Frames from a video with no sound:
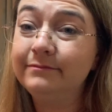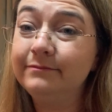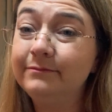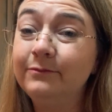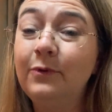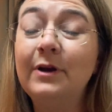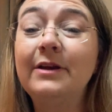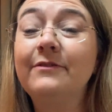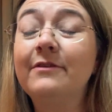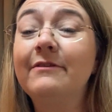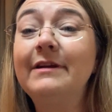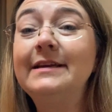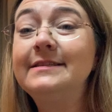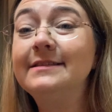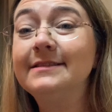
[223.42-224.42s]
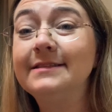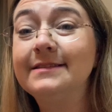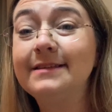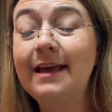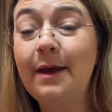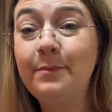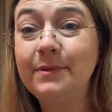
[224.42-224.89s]
whatever reasons
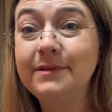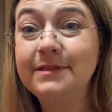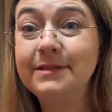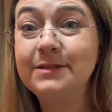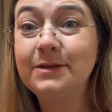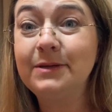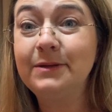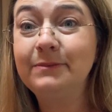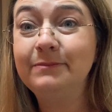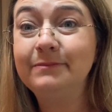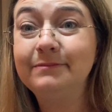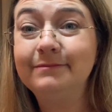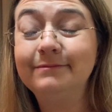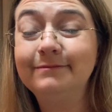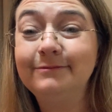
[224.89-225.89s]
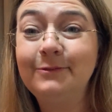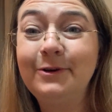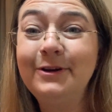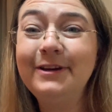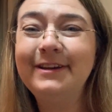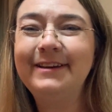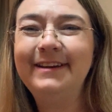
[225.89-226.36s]
happens to
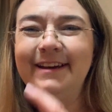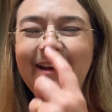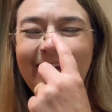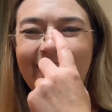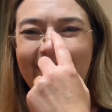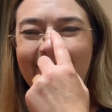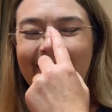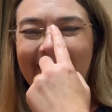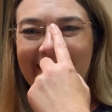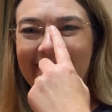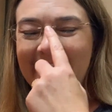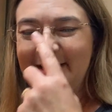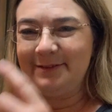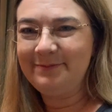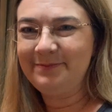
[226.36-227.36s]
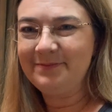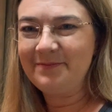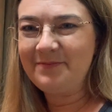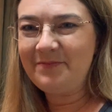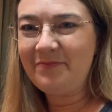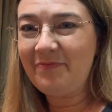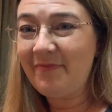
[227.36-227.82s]
work.
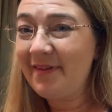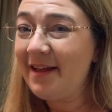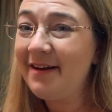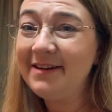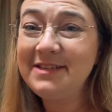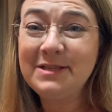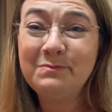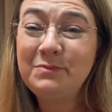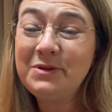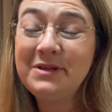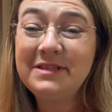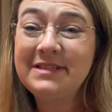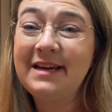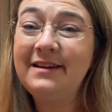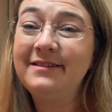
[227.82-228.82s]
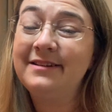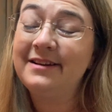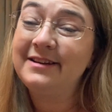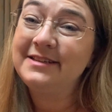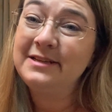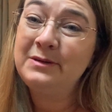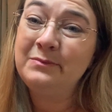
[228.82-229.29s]
I just put it down and
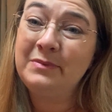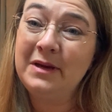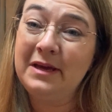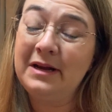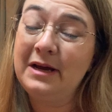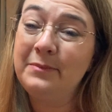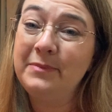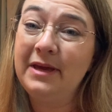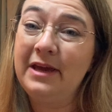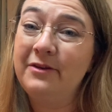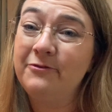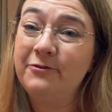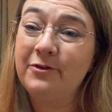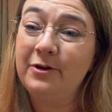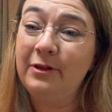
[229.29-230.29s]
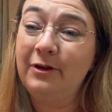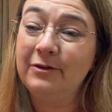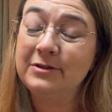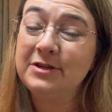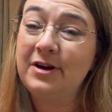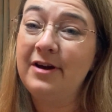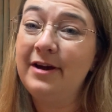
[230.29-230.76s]
I didn't pick it up again for a long
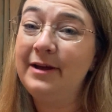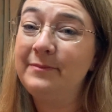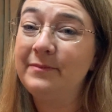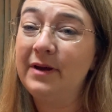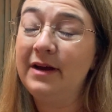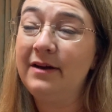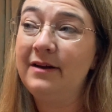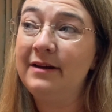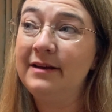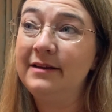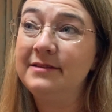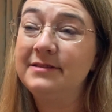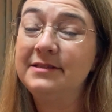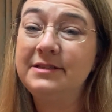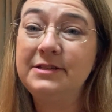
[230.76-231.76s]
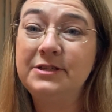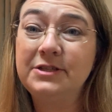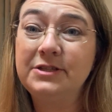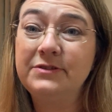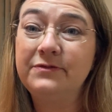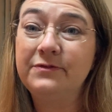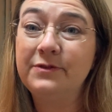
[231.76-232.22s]
time. I
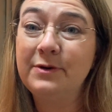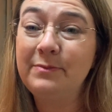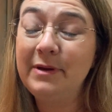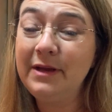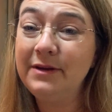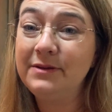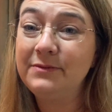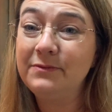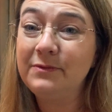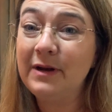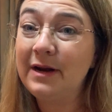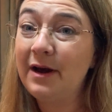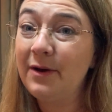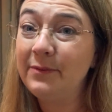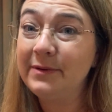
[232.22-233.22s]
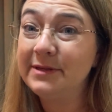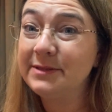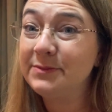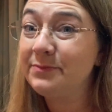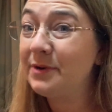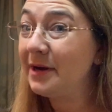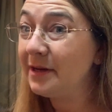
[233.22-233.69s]
stitched for a bit when I was
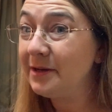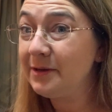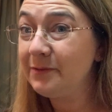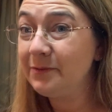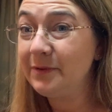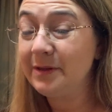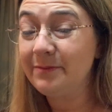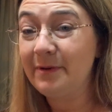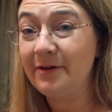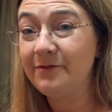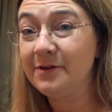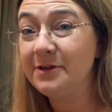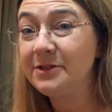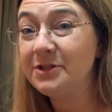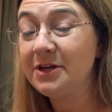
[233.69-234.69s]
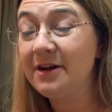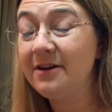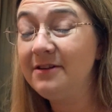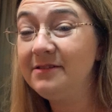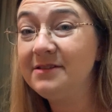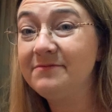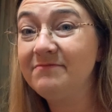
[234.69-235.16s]
pregnant with my first
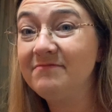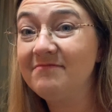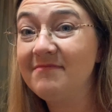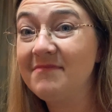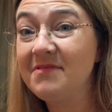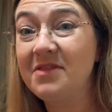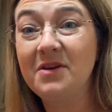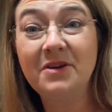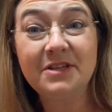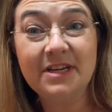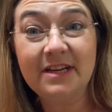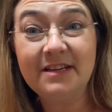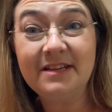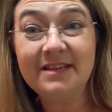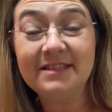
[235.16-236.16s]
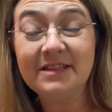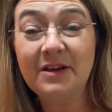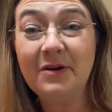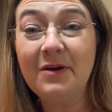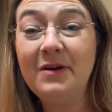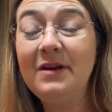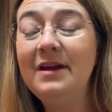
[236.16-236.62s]
child 13 years
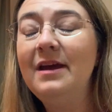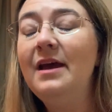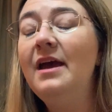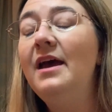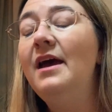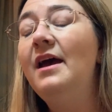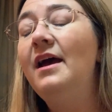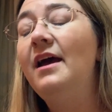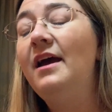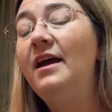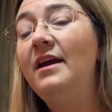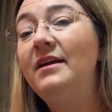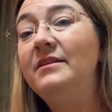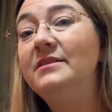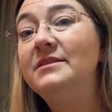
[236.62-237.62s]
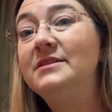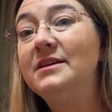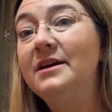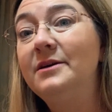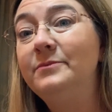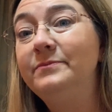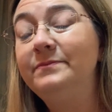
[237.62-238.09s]
ago, and
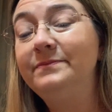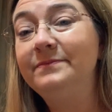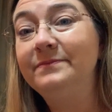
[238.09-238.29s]
then